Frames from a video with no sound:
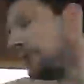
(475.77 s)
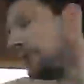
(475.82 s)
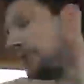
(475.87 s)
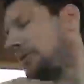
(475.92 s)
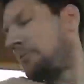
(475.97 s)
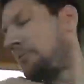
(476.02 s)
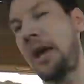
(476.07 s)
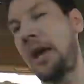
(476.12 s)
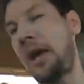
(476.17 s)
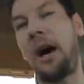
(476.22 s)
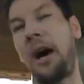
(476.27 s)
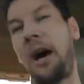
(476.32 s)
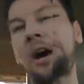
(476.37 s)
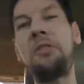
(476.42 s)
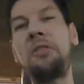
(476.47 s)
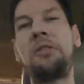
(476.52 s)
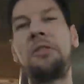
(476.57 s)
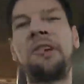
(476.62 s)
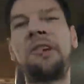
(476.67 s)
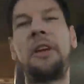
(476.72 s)
My
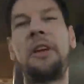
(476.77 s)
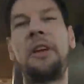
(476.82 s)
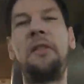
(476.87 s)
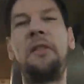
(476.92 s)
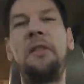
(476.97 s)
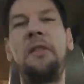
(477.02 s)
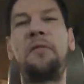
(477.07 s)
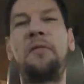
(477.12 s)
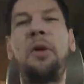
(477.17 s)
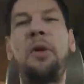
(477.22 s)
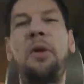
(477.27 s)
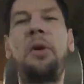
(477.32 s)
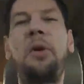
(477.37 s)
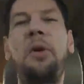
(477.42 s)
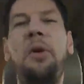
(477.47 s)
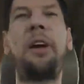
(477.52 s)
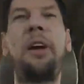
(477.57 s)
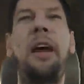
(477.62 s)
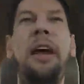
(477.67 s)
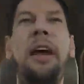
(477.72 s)
uncle in
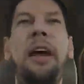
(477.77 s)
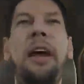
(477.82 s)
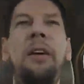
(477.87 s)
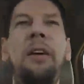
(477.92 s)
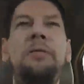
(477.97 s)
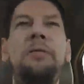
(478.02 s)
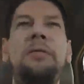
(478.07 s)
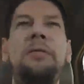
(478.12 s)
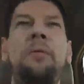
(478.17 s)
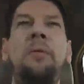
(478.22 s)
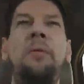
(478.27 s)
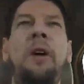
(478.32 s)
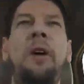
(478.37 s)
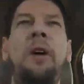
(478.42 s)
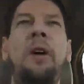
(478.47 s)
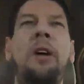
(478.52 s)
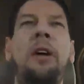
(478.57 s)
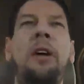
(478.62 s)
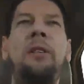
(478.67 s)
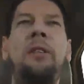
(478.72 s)
Florida had a house on the
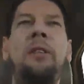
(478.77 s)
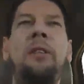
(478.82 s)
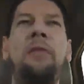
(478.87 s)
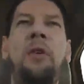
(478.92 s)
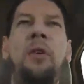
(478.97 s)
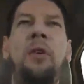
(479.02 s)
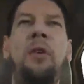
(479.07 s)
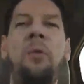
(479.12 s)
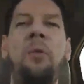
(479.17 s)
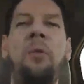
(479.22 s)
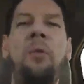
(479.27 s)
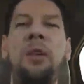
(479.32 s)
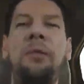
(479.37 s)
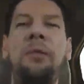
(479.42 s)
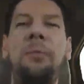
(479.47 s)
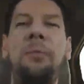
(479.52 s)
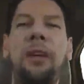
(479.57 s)
water in Fort Walton